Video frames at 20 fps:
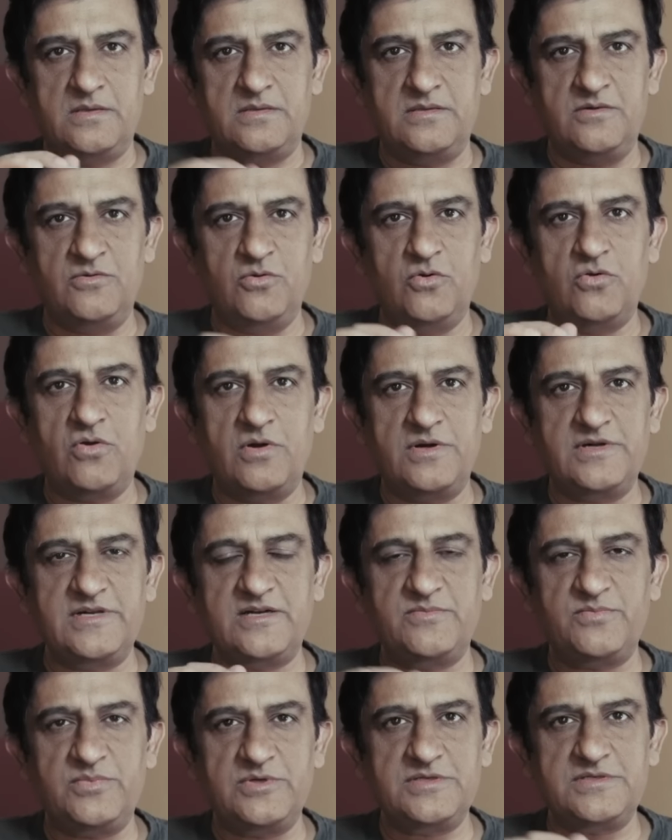No
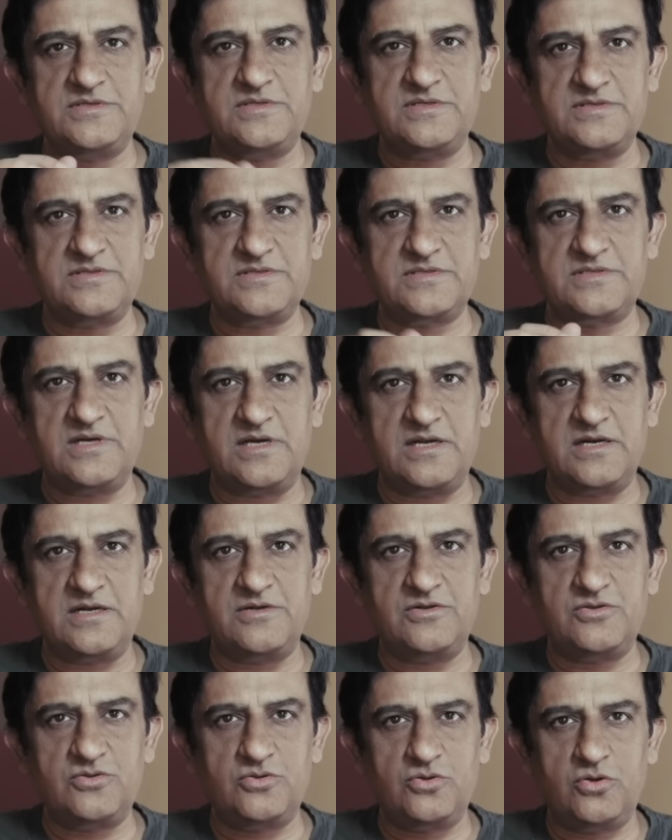contact persons,
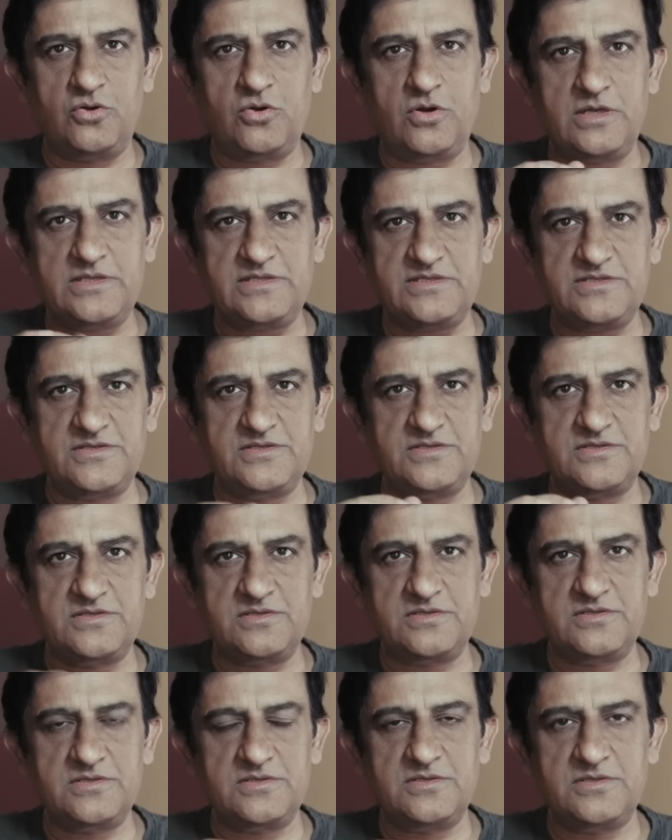current
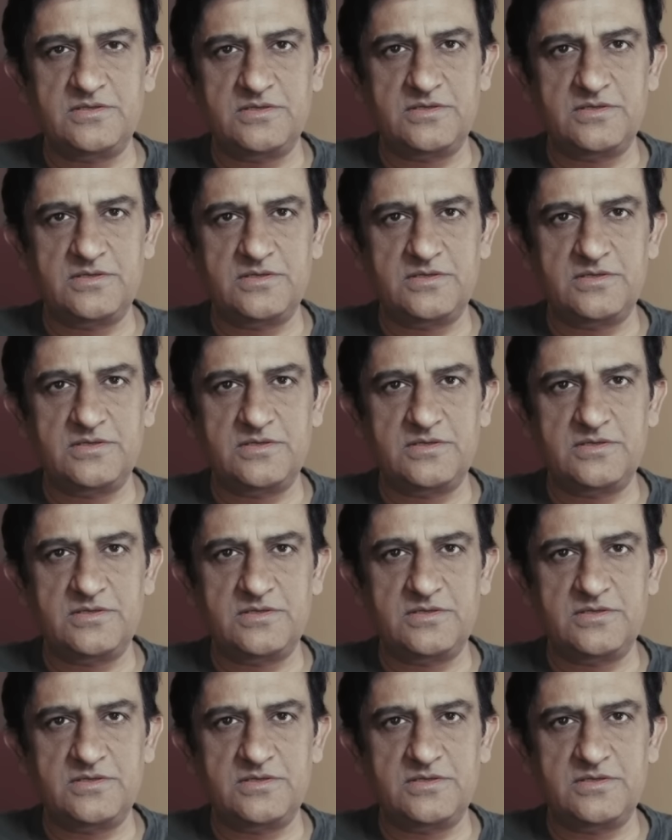thoughts